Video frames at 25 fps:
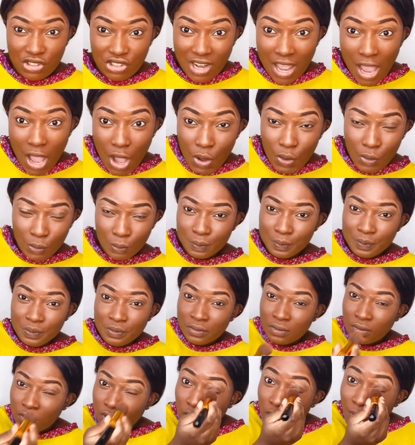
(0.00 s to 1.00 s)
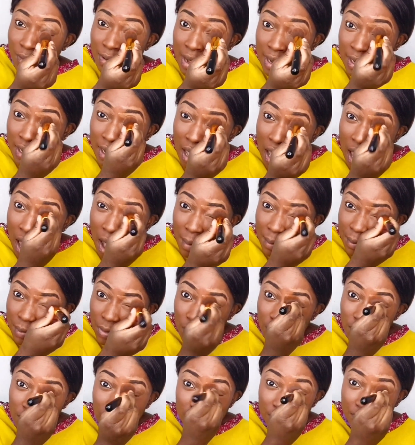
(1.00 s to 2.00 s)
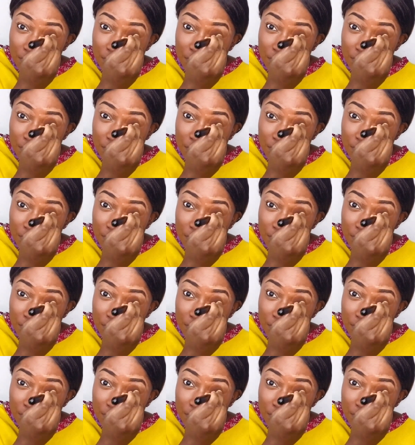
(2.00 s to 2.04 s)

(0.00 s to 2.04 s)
now, no, I carbum.